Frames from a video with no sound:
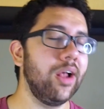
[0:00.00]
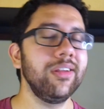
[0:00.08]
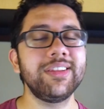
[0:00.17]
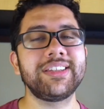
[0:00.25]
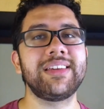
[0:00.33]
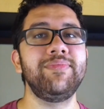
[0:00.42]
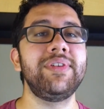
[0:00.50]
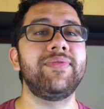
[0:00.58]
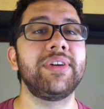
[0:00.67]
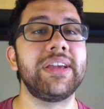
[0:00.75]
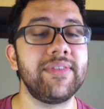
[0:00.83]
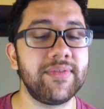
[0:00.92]
all of this can be
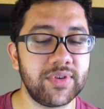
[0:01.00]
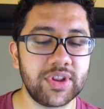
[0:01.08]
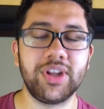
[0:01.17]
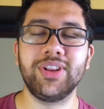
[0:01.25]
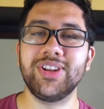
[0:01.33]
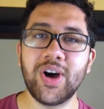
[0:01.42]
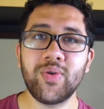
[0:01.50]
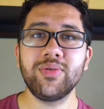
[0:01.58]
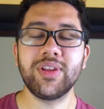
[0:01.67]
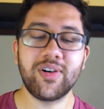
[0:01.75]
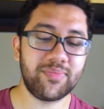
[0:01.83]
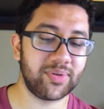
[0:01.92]
forgiven for the low,
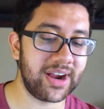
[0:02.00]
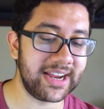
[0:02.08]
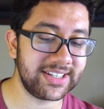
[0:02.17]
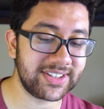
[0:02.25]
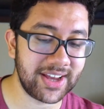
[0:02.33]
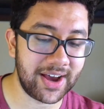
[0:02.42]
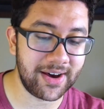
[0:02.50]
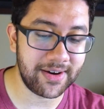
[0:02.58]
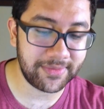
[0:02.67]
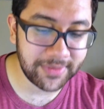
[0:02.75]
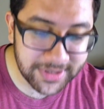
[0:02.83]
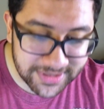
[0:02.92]
low price
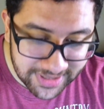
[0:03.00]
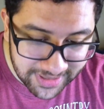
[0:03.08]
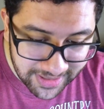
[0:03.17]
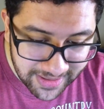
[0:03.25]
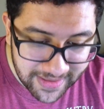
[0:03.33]
of, what is it?